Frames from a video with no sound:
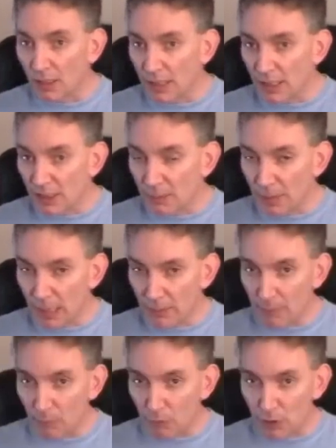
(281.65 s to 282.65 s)
the
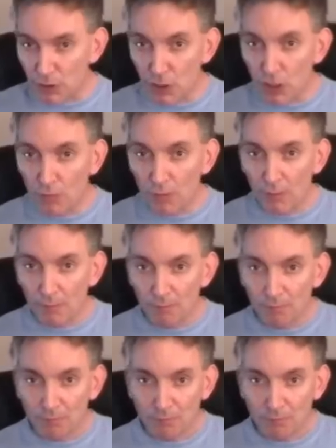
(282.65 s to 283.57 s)
experiment will stop